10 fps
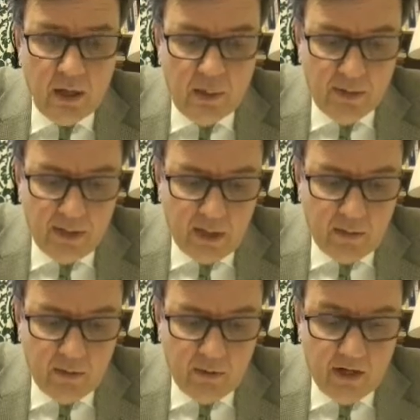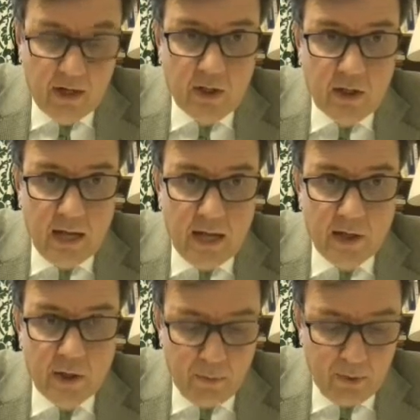and particularly with relation to
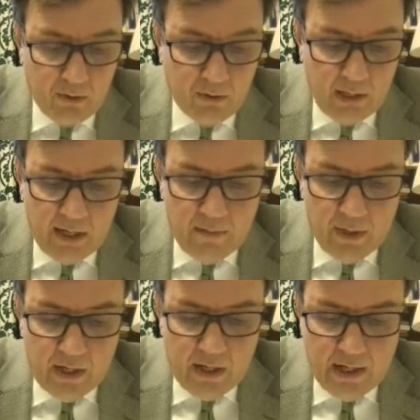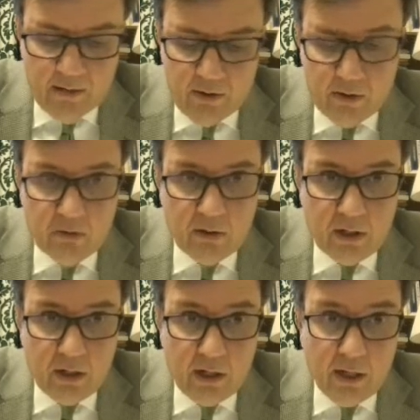energy bills. 8 million households are
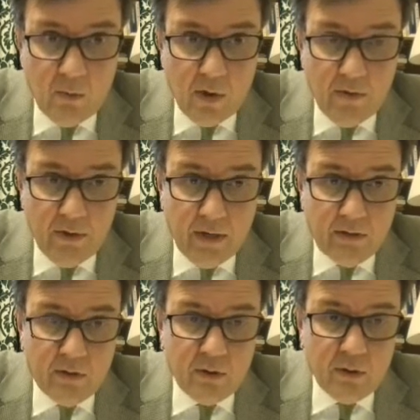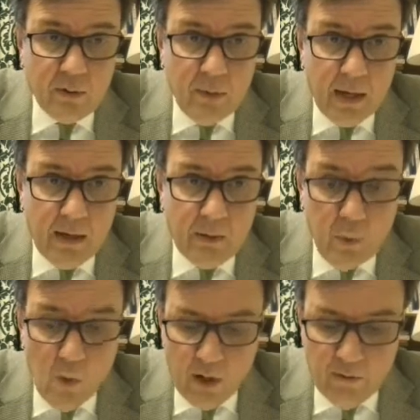going to get £1,200
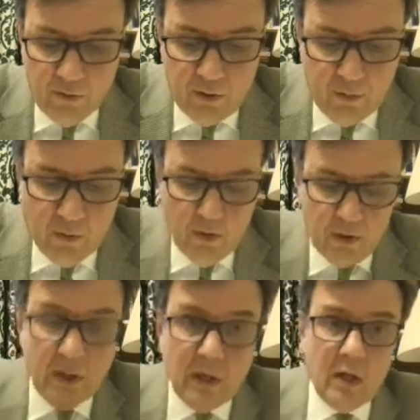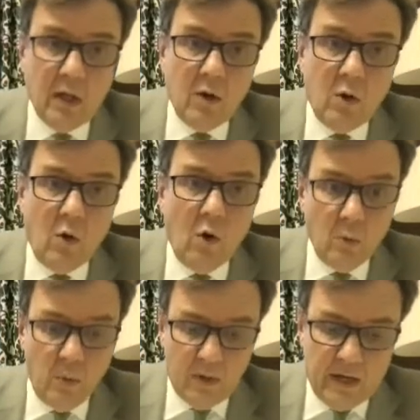one-off support.
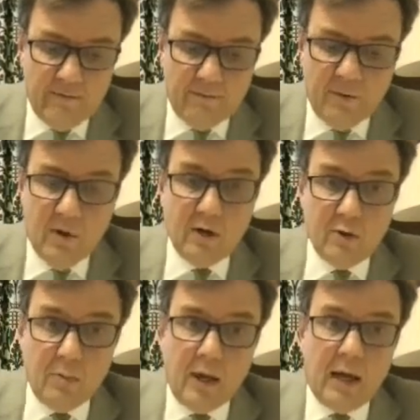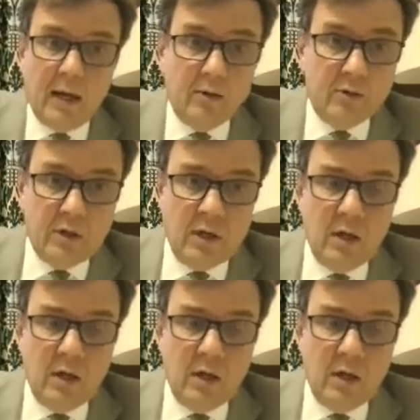All will get £400